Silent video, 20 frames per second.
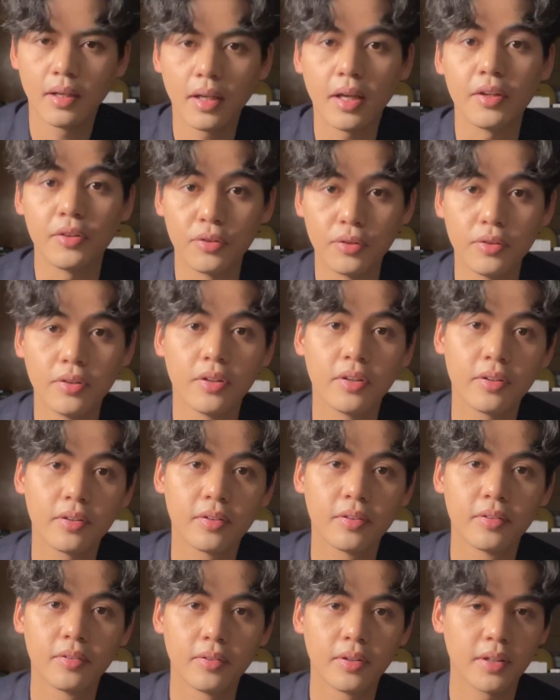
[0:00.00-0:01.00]
And you
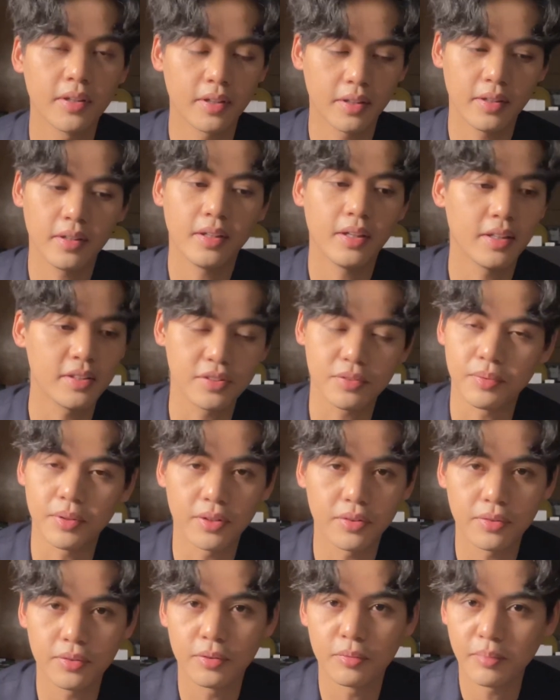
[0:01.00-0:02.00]
know, as we
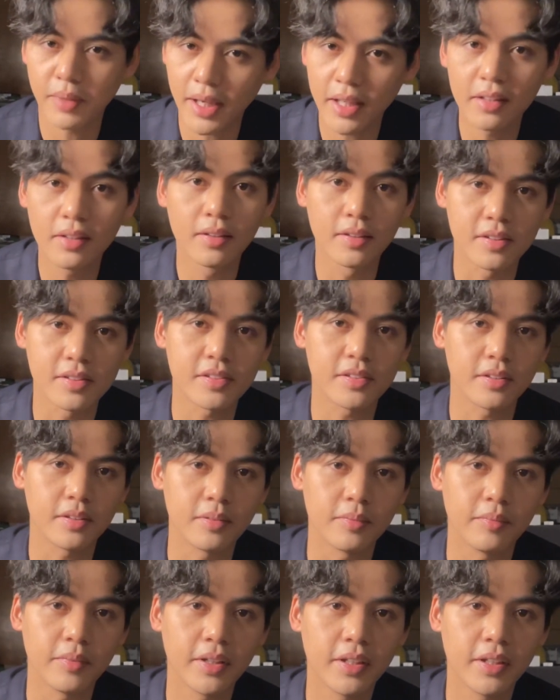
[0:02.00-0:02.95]
do mannerism,